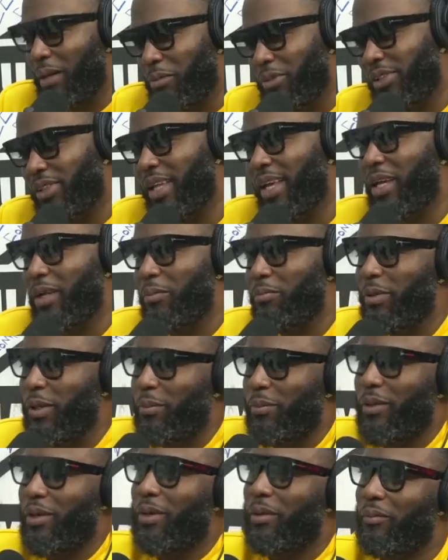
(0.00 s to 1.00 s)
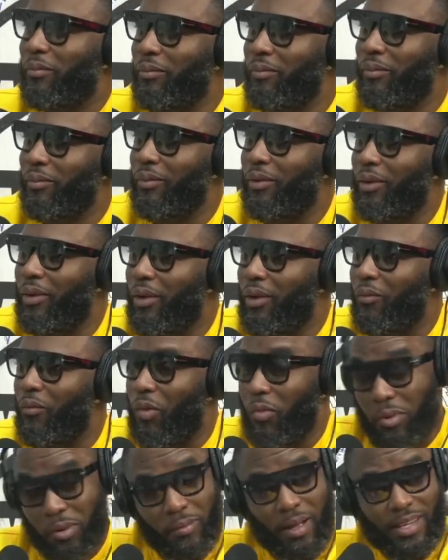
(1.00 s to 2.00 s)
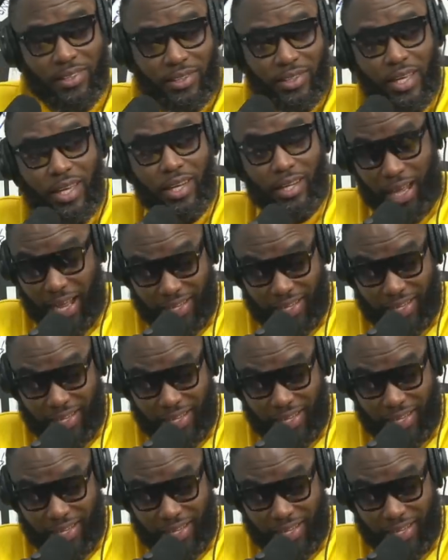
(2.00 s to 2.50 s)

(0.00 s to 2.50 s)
gonna stand them people up. Remember, I mm. said it.